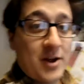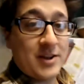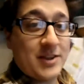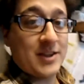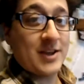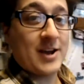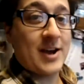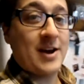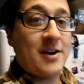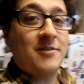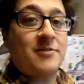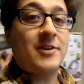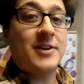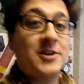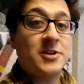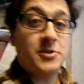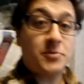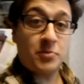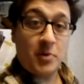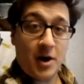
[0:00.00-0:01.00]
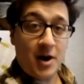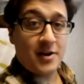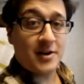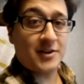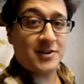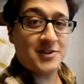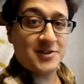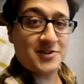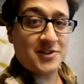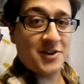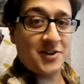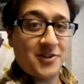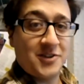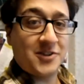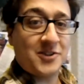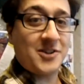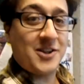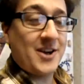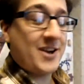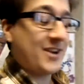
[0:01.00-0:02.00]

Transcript: what the uh, finished product is going to look